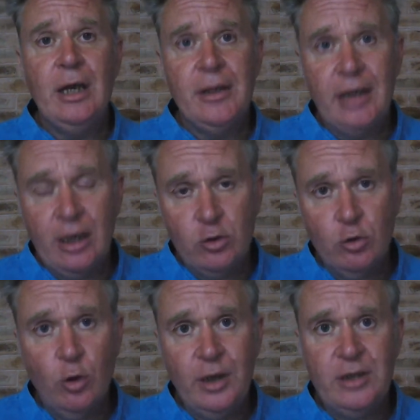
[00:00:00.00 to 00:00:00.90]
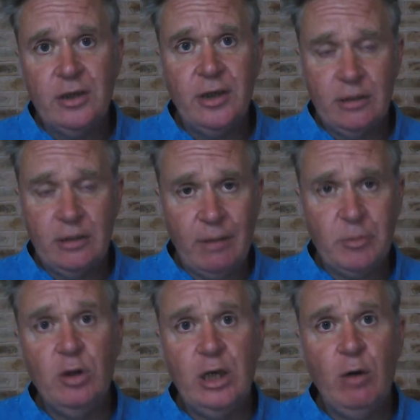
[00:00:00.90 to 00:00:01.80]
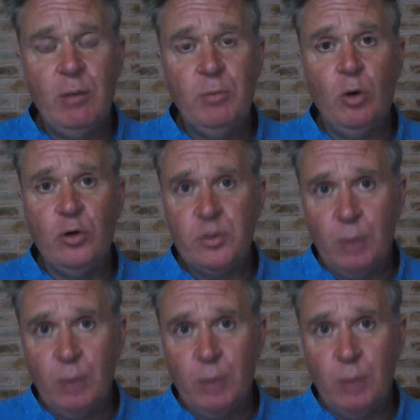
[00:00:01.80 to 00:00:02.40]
they get drawn into things of absolutely no importance.